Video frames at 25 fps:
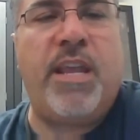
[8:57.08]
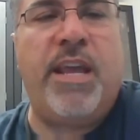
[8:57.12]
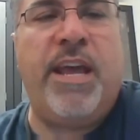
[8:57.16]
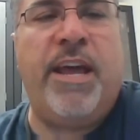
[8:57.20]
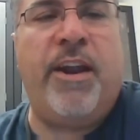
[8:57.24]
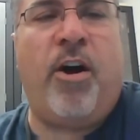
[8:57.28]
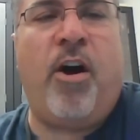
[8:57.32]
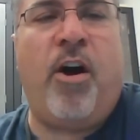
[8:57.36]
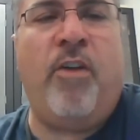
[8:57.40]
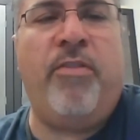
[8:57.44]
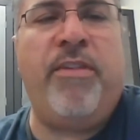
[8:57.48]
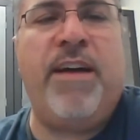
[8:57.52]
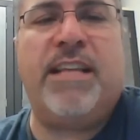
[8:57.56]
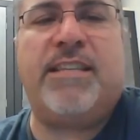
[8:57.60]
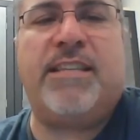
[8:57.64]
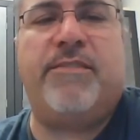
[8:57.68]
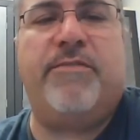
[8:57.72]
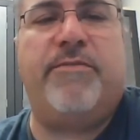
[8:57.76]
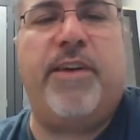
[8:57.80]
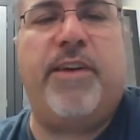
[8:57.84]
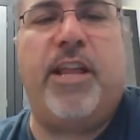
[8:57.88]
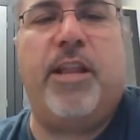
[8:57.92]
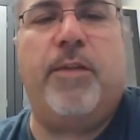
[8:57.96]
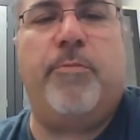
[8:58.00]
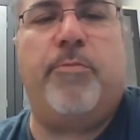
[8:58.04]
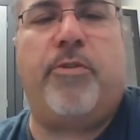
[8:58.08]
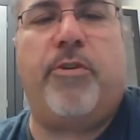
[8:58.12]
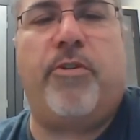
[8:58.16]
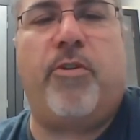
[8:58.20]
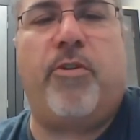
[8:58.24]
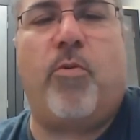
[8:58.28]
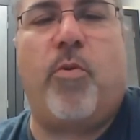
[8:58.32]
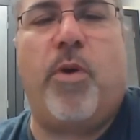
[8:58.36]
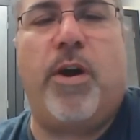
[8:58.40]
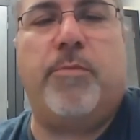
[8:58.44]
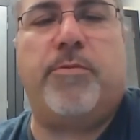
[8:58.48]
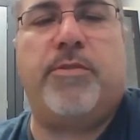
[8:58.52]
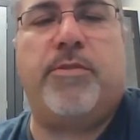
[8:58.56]
And all that's available on
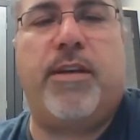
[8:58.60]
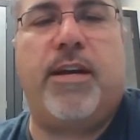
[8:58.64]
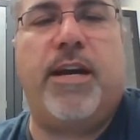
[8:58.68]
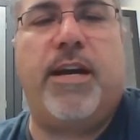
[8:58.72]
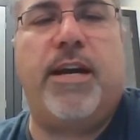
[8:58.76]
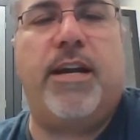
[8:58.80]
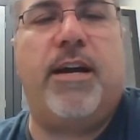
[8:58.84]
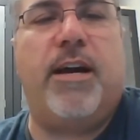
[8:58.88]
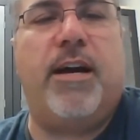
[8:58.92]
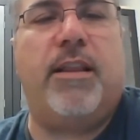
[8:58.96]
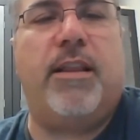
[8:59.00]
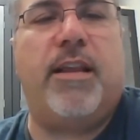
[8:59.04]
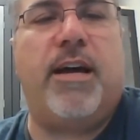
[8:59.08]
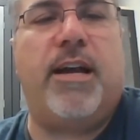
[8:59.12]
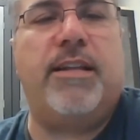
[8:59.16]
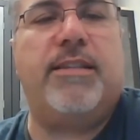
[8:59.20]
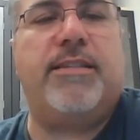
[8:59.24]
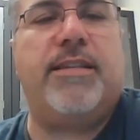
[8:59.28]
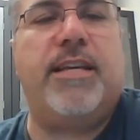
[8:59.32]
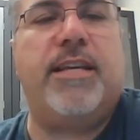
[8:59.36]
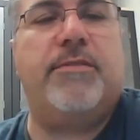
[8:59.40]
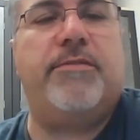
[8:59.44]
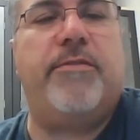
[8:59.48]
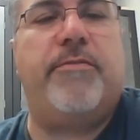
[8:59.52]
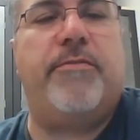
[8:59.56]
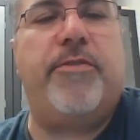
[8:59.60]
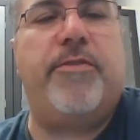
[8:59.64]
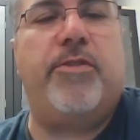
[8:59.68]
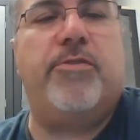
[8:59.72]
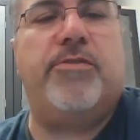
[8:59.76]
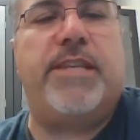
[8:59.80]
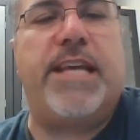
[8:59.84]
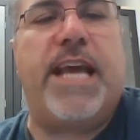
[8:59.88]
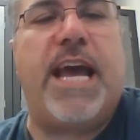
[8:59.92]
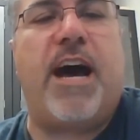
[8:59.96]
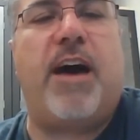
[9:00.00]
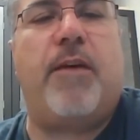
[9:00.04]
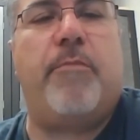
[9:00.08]
their website. A lot of teams have
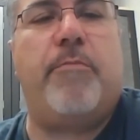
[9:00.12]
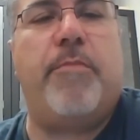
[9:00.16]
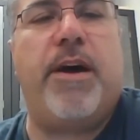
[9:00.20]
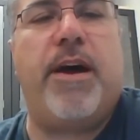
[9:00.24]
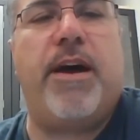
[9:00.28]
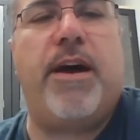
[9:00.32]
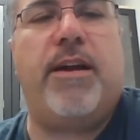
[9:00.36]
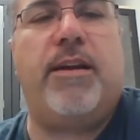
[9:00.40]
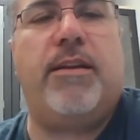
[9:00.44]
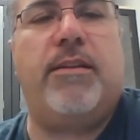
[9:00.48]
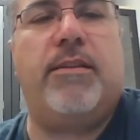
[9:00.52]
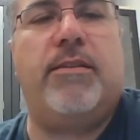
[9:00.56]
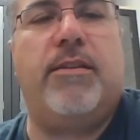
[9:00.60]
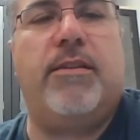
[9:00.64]
used the Outback.